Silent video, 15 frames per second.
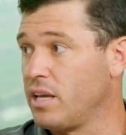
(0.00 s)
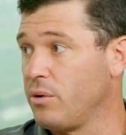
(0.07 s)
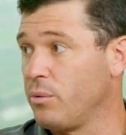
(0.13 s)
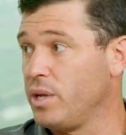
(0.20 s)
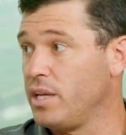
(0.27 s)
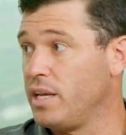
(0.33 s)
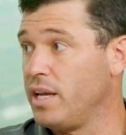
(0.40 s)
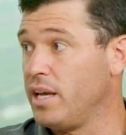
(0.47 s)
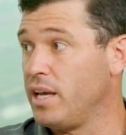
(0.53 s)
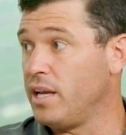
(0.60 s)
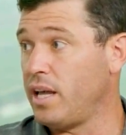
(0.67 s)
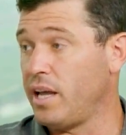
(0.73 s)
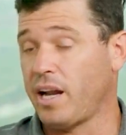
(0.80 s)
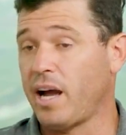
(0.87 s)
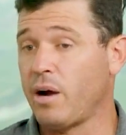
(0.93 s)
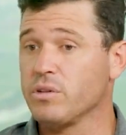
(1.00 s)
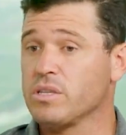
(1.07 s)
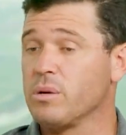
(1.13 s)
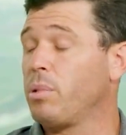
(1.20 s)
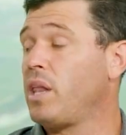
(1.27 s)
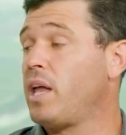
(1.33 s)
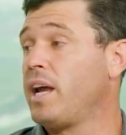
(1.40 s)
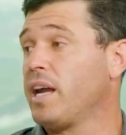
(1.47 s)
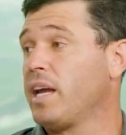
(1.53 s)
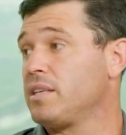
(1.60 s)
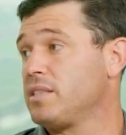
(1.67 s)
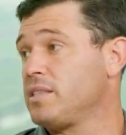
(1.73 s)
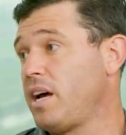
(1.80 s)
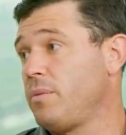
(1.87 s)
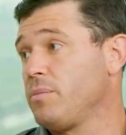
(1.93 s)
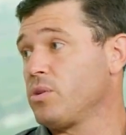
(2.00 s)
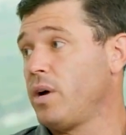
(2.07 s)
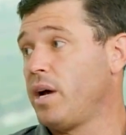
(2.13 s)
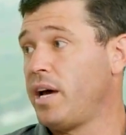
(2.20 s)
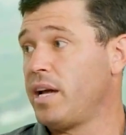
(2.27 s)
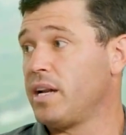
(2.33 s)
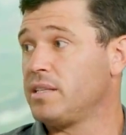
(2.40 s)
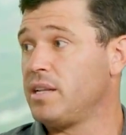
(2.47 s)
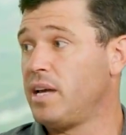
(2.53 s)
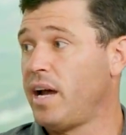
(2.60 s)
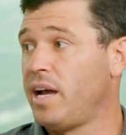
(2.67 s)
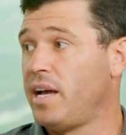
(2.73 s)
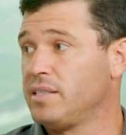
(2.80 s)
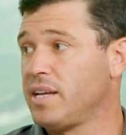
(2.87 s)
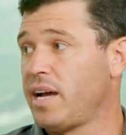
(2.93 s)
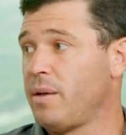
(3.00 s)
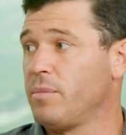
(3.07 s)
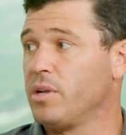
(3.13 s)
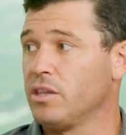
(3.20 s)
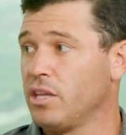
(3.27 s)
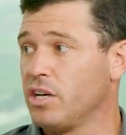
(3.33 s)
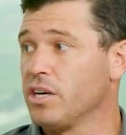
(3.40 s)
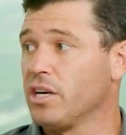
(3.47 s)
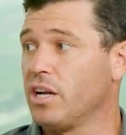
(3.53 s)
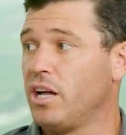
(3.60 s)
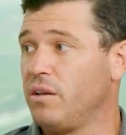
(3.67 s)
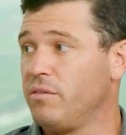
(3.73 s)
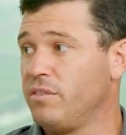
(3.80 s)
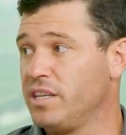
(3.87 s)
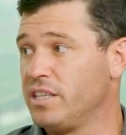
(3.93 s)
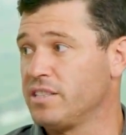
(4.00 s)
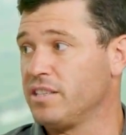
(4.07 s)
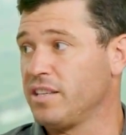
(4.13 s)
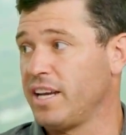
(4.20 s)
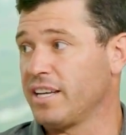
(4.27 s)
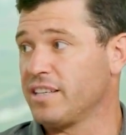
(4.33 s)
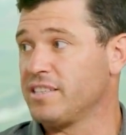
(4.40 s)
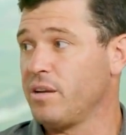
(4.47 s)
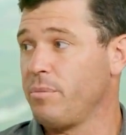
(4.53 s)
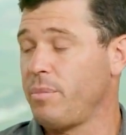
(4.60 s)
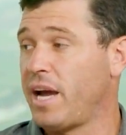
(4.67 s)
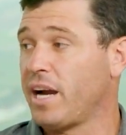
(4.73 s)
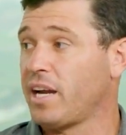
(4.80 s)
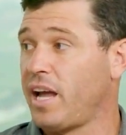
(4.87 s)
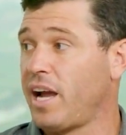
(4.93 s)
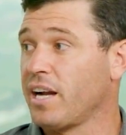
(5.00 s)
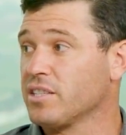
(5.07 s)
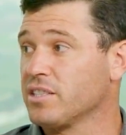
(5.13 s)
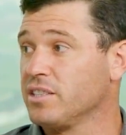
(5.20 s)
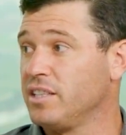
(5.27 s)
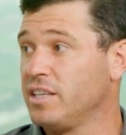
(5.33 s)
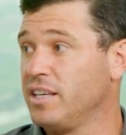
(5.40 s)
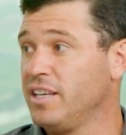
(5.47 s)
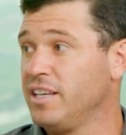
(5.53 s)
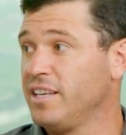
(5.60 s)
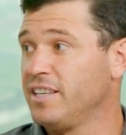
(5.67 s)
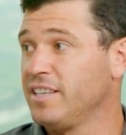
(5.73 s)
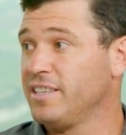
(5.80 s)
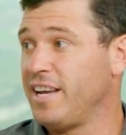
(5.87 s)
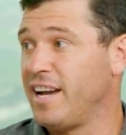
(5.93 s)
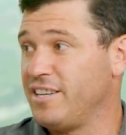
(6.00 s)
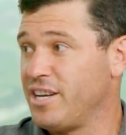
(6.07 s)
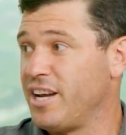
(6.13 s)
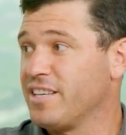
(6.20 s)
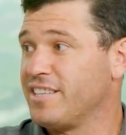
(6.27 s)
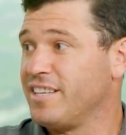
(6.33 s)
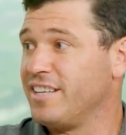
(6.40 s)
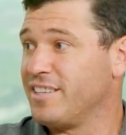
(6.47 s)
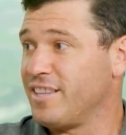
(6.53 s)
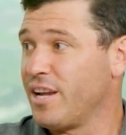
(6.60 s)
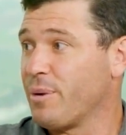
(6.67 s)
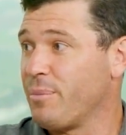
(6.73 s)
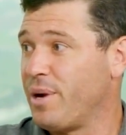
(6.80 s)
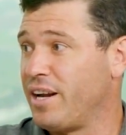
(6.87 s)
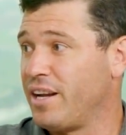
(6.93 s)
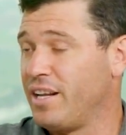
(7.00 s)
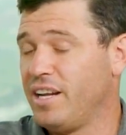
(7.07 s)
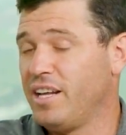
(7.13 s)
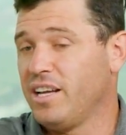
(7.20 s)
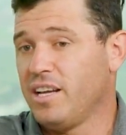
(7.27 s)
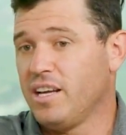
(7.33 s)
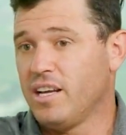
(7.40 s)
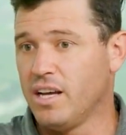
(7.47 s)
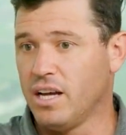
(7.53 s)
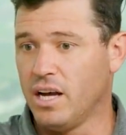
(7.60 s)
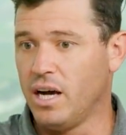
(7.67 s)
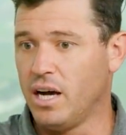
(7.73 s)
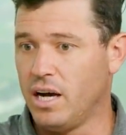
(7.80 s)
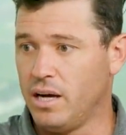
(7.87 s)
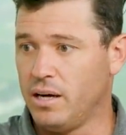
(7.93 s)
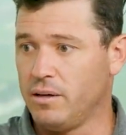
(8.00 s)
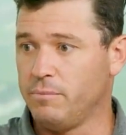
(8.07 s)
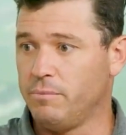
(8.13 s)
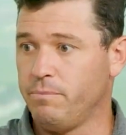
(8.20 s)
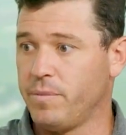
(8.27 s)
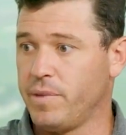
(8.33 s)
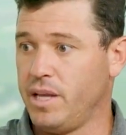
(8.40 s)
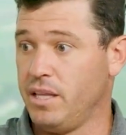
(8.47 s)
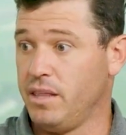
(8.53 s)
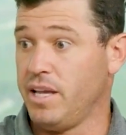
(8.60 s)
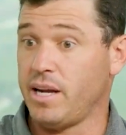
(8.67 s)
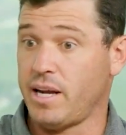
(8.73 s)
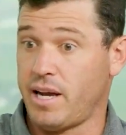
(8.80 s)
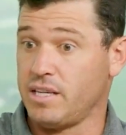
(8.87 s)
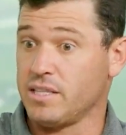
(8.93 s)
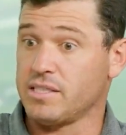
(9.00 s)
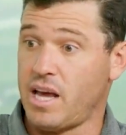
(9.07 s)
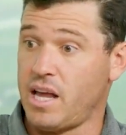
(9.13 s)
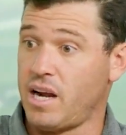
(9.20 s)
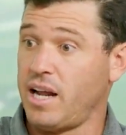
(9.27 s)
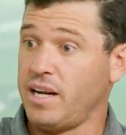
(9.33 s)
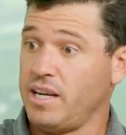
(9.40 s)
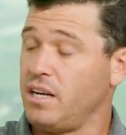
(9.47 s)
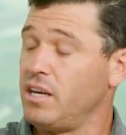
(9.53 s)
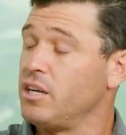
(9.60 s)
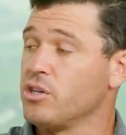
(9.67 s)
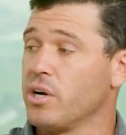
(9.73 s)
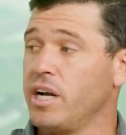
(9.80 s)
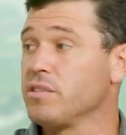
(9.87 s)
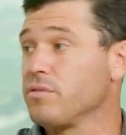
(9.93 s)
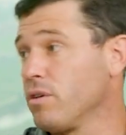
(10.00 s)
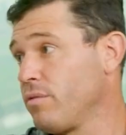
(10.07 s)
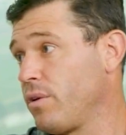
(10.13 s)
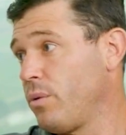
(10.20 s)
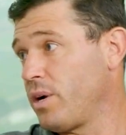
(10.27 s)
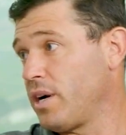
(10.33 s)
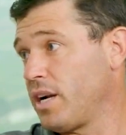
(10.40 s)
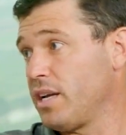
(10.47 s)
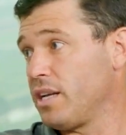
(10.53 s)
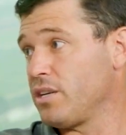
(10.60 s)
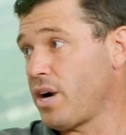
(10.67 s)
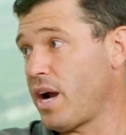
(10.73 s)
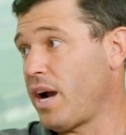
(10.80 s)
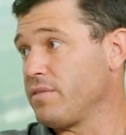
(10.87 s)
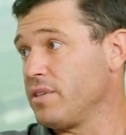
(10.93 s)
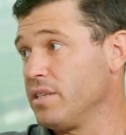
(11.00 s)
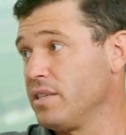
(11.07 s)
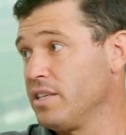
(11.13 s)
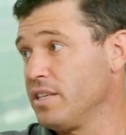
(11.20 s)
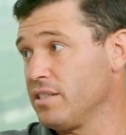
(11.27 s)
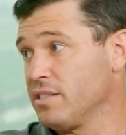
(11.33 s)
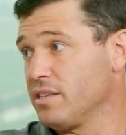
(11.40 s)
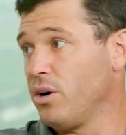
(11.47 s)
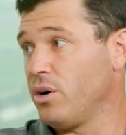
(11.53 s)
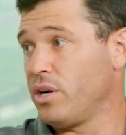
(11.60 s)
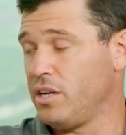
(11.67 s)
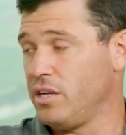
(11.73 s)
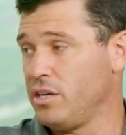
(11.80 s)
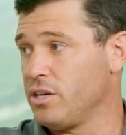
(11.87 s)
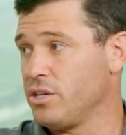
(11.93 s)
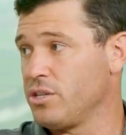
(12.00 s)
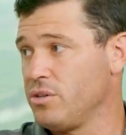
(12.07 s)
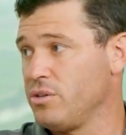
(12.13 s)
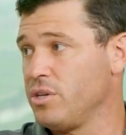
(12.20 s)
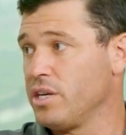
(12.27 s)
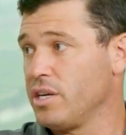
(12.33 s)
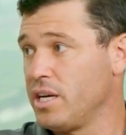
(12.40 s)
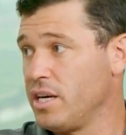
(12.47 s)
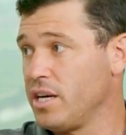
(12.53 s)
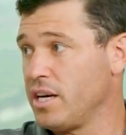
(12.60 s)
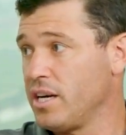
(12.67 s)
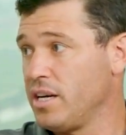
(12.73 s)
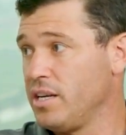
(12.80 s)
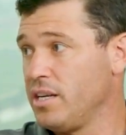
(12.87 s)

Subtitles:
we did. And I wasn't playing at the time, so I had time to learn all of this and like sit back and actually digest it and think about it. And then I decided I needed to transfer if I wanted to get drafted, because going into your junior year,